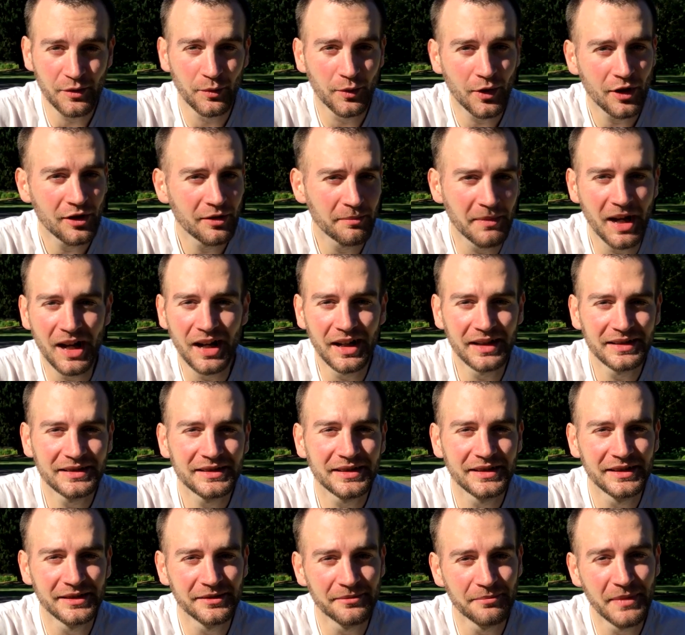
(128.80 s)
a Walmart,
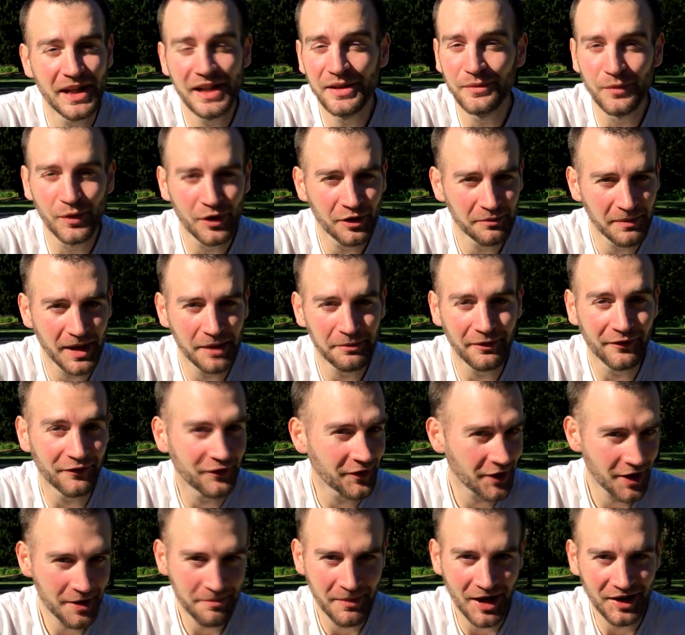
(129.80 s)
and me and Walmart were
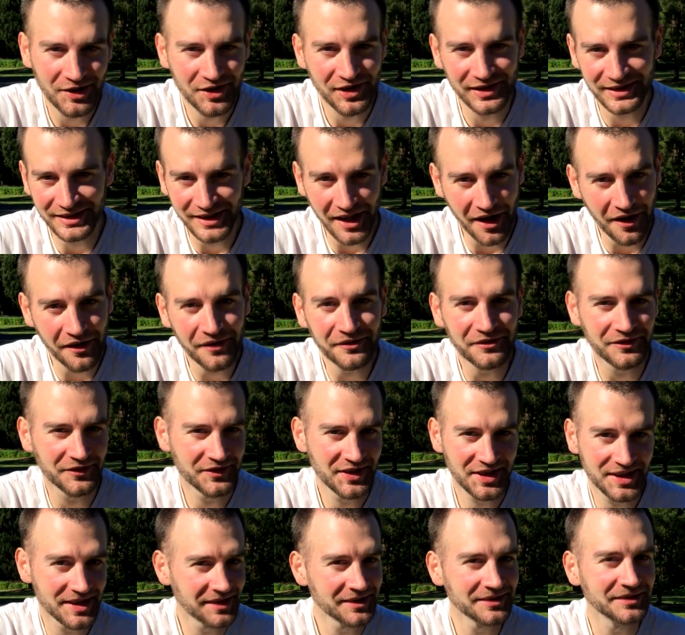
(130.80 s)
very much in love
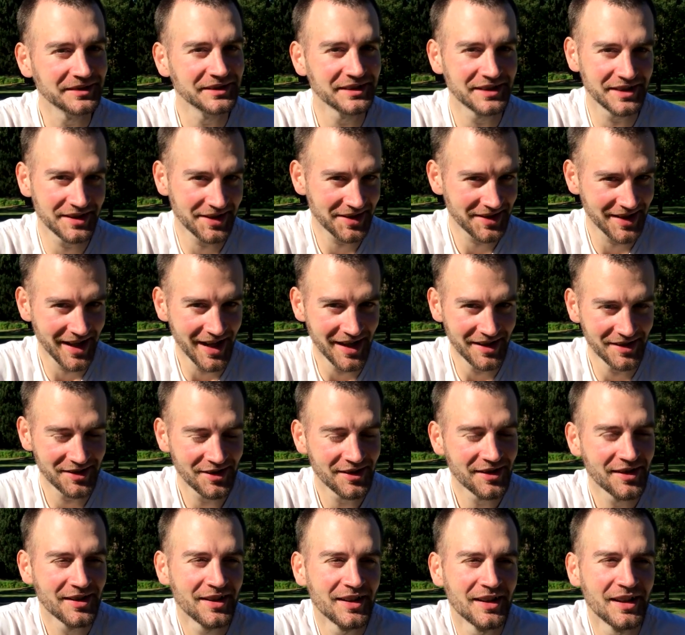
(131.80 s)
still at this stage.
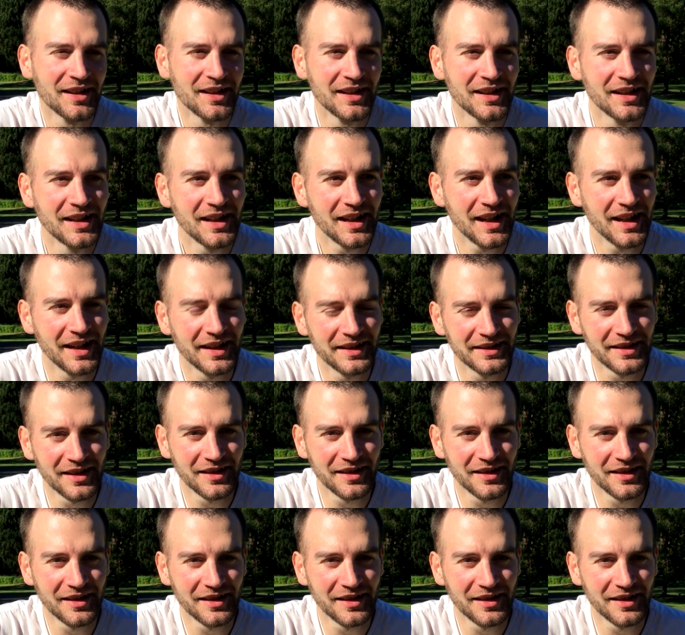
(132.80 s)
And